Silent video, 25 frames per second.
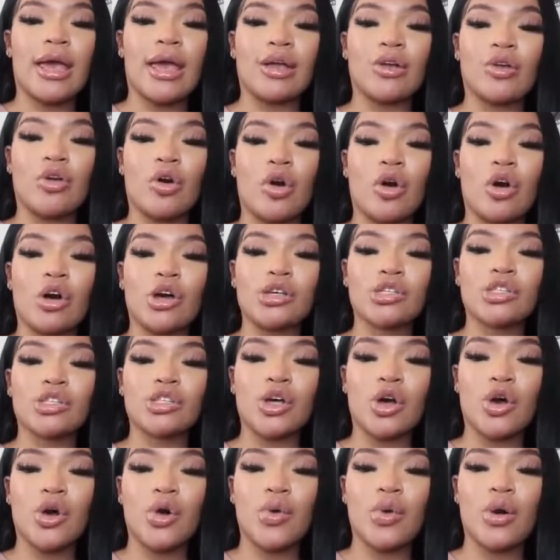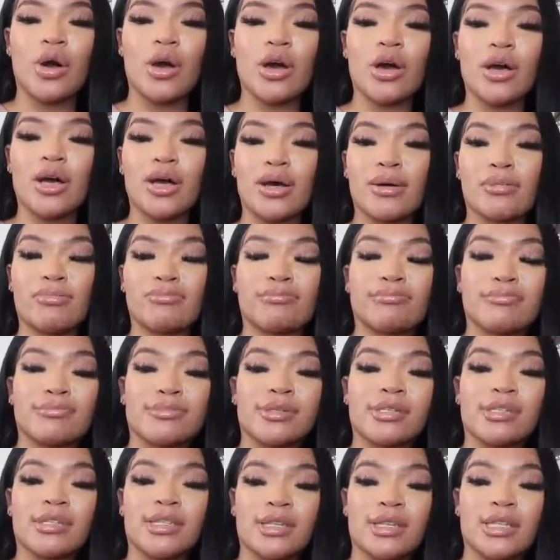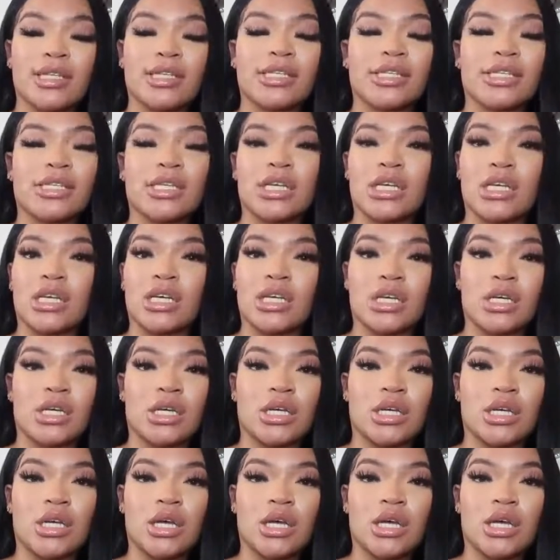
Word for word: and also um listen